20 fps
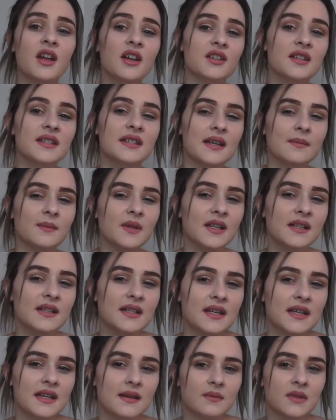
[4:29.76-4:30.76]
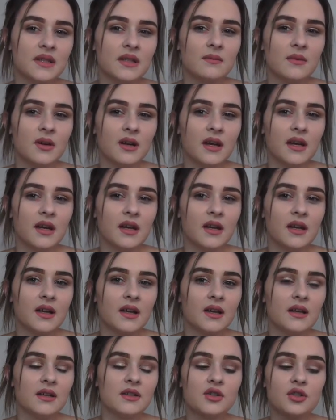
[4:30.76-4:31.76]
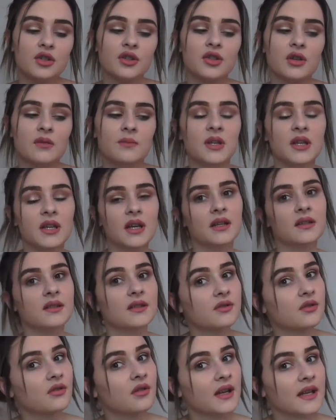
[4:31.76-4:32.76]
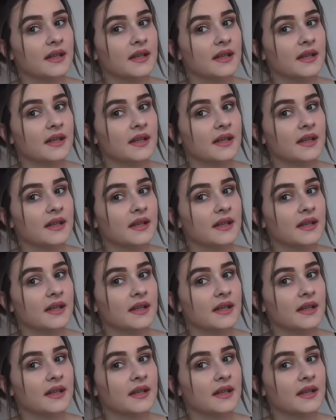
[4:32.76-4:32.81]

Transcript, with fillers: just send me a dm to my sojo beauty underscore